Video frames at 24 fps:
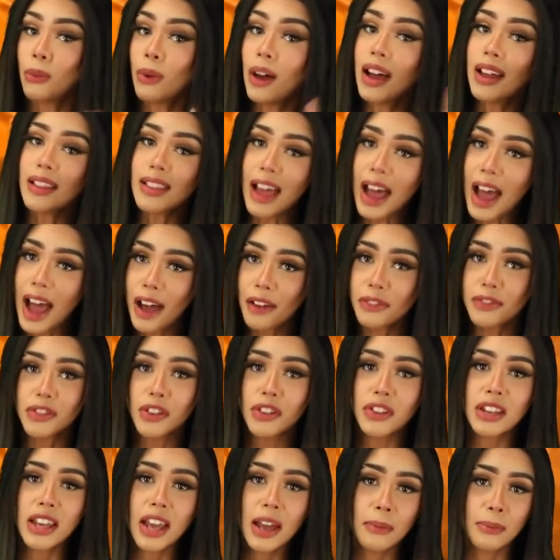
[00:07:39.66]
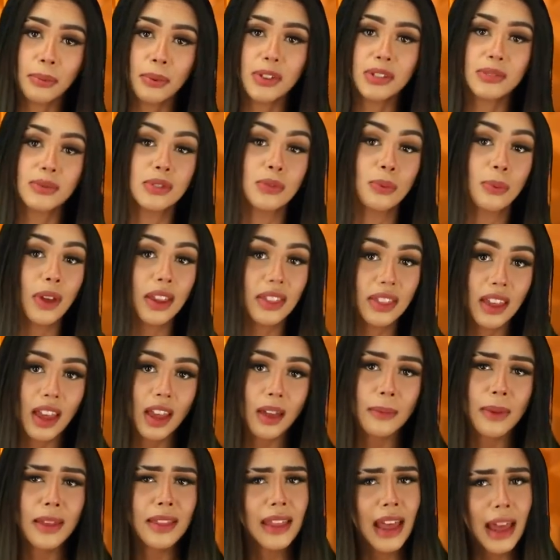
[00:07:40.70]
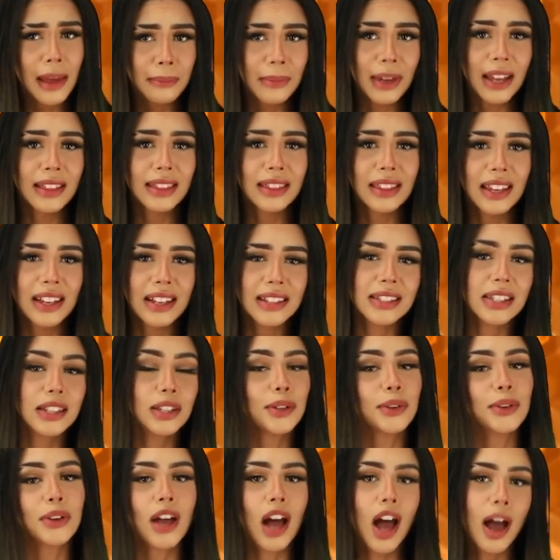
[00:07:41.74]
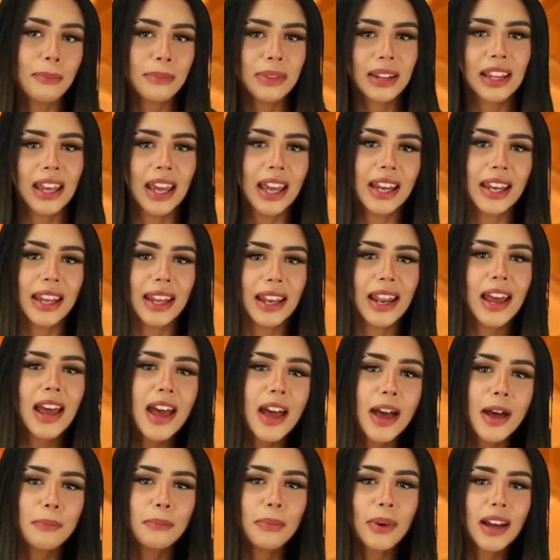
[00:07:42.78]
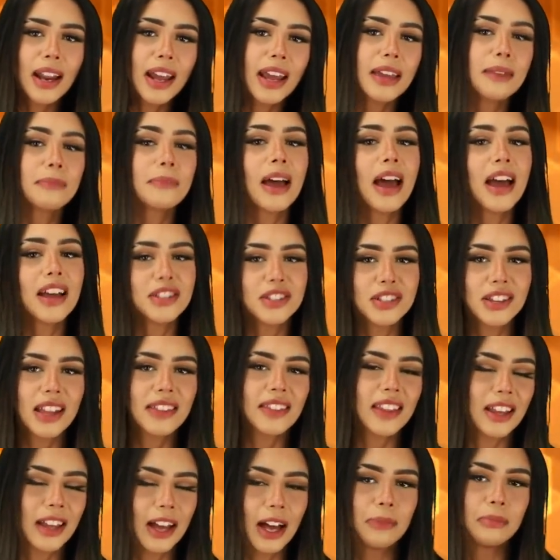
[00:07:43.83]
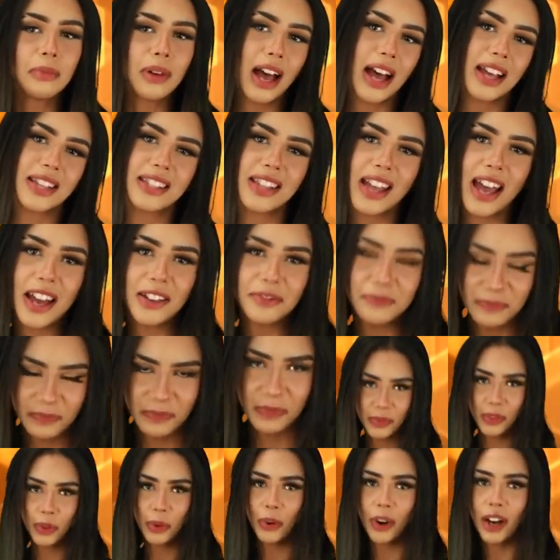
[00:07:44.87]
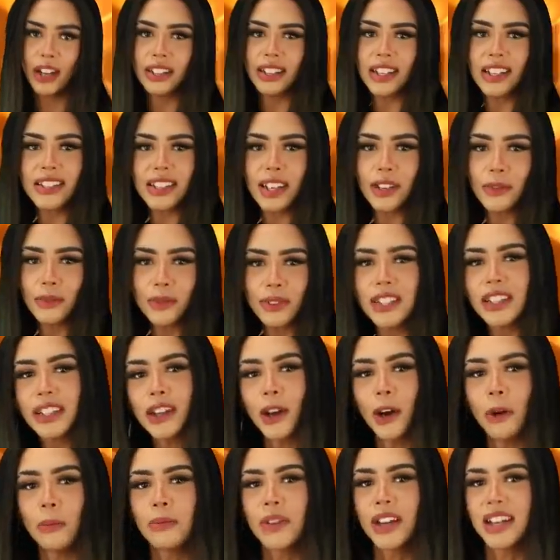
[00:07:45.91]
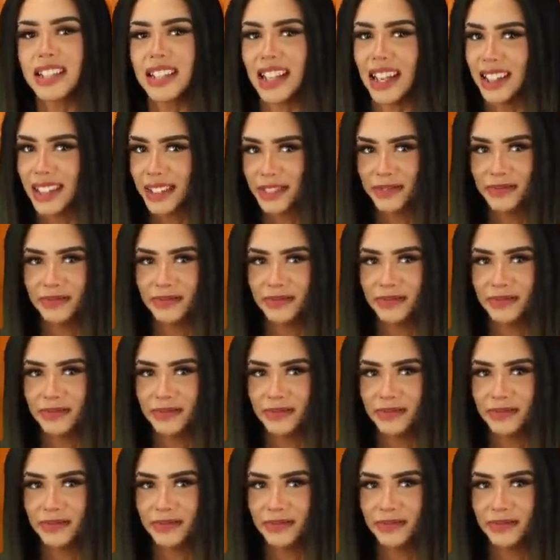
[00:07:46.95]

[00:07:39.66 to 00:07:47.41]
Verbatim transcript: well after the Empress was with him, and that made things a little complicated but I imagine that they got past that. Or at least I really hope they did.